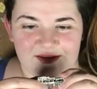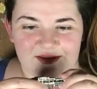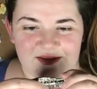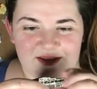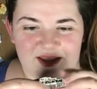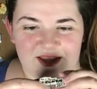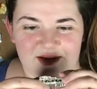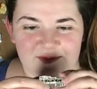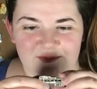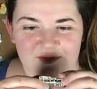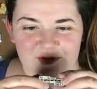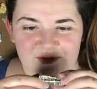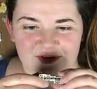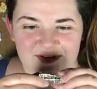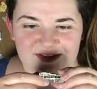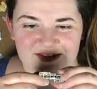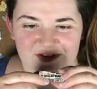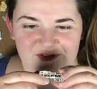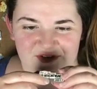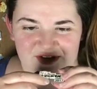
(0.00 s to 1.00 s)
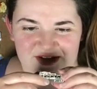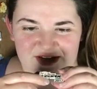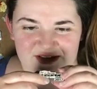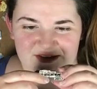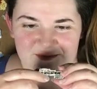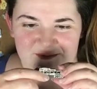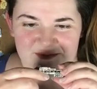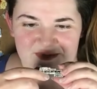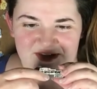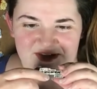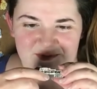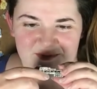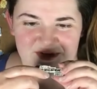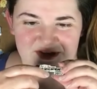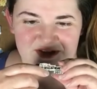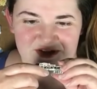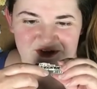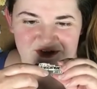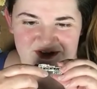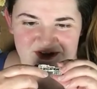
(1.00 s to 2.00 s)
And I'm noticing right now that these
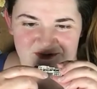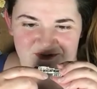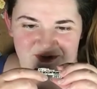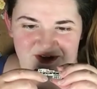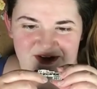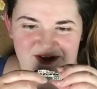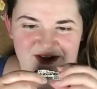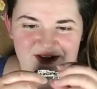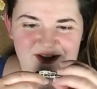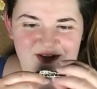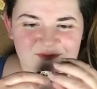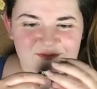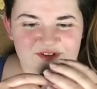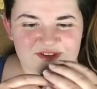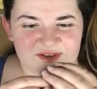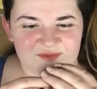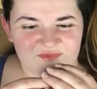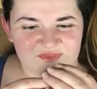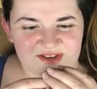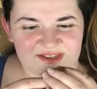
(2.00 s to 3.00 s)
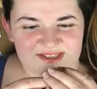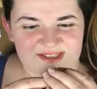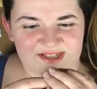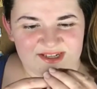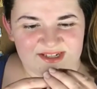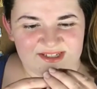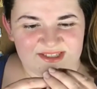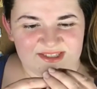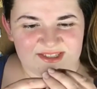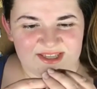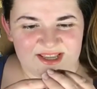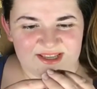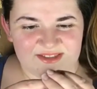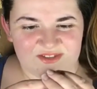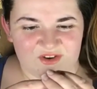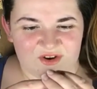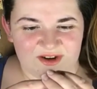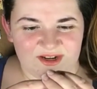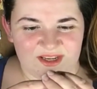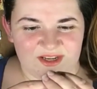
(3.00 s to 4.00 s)
pins are different. For some reason it says
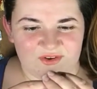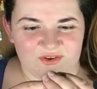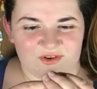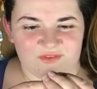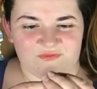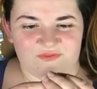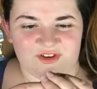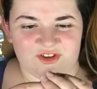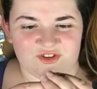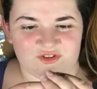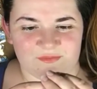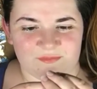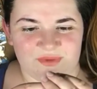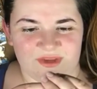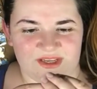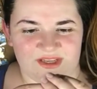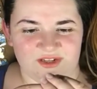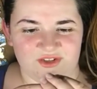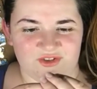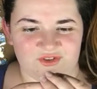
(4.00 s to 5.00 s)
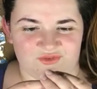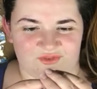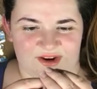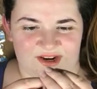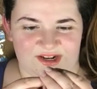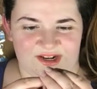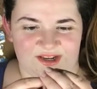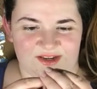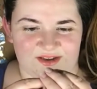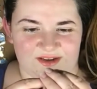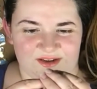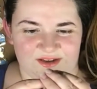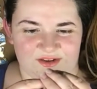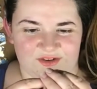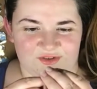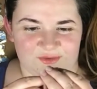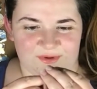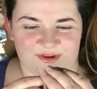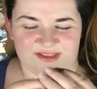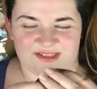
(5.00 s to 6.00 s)
on here official pin trading
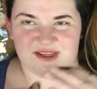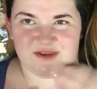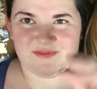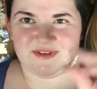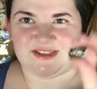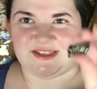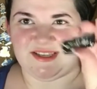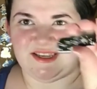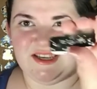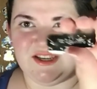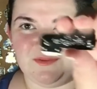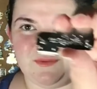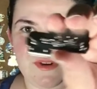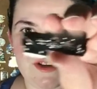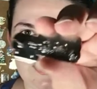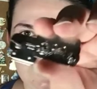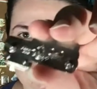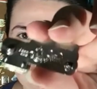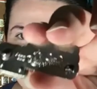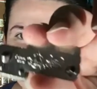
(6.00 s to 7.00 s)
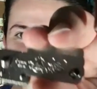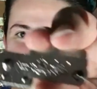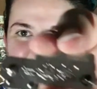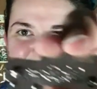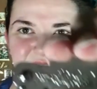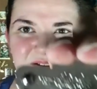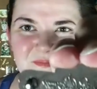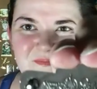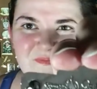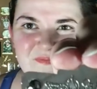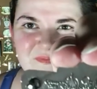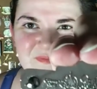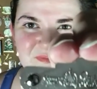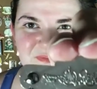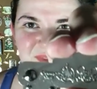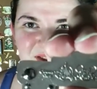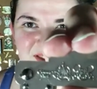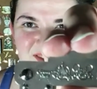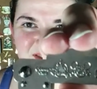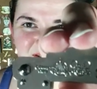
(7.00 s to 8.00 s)
2017, which
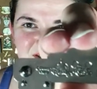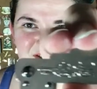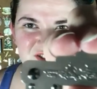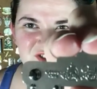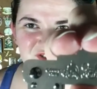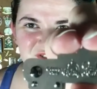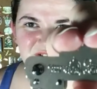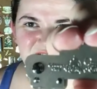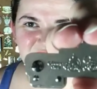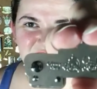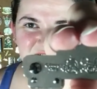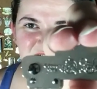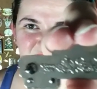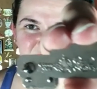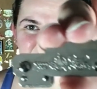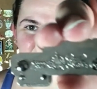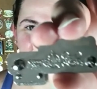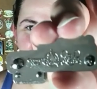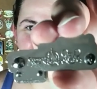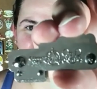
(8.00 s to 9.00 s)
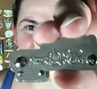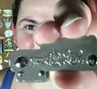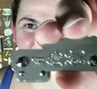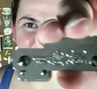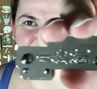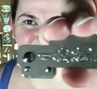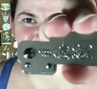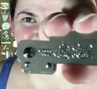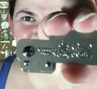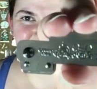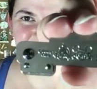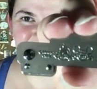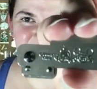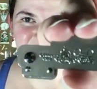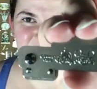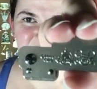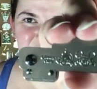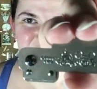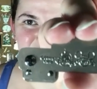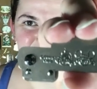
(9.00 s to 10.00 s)
I think is strange because
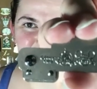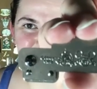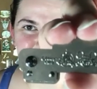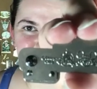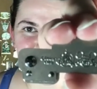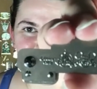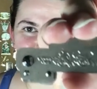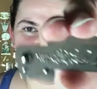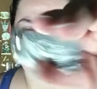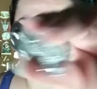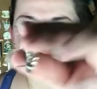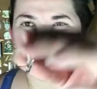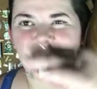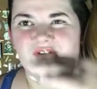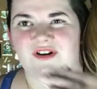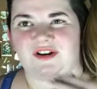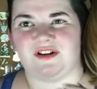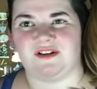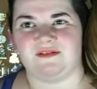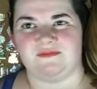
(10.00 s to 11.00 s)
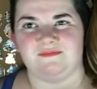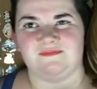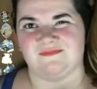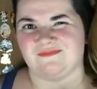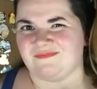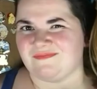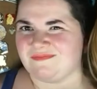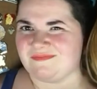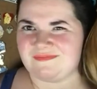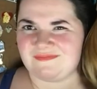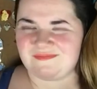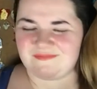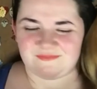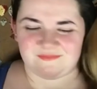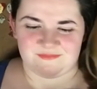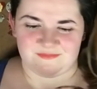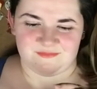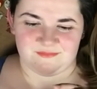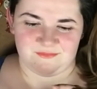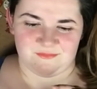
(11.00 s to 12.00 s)
this should be a little more,
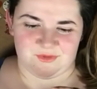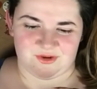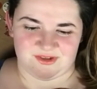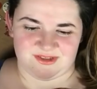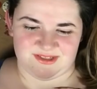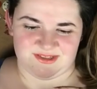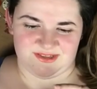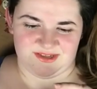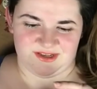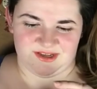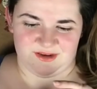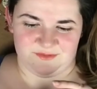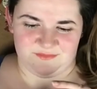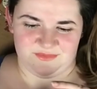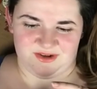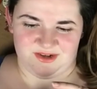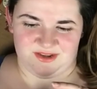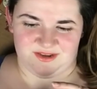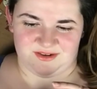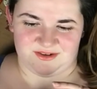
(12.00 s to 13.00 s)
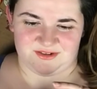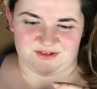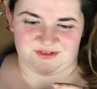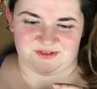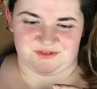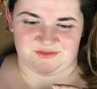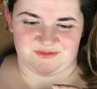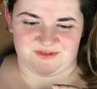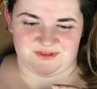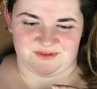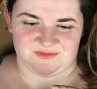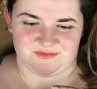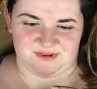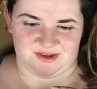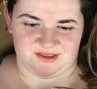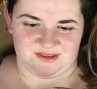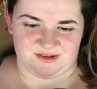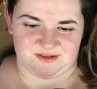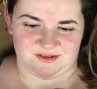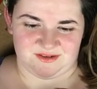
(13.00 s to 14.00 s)
well, Disney company exclusive, I
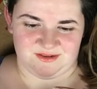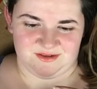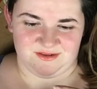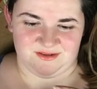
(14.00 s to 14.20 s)
think.